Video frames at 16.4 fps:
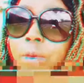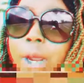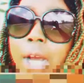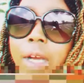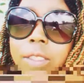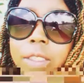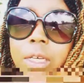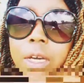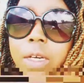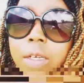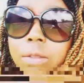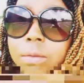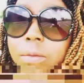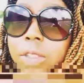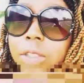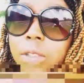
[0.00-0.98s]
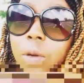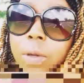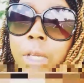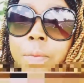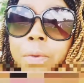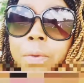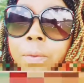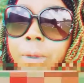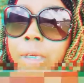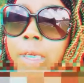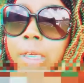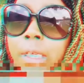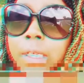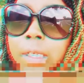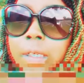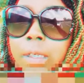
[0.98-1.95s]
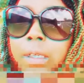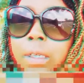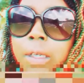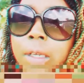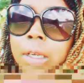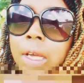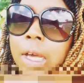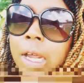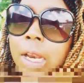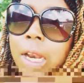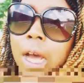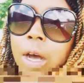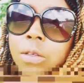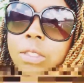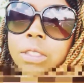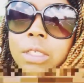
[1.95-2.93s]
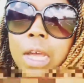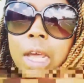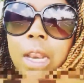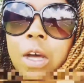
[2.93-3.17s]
new house, y'all. Just gonna keep it 100. I lost it. I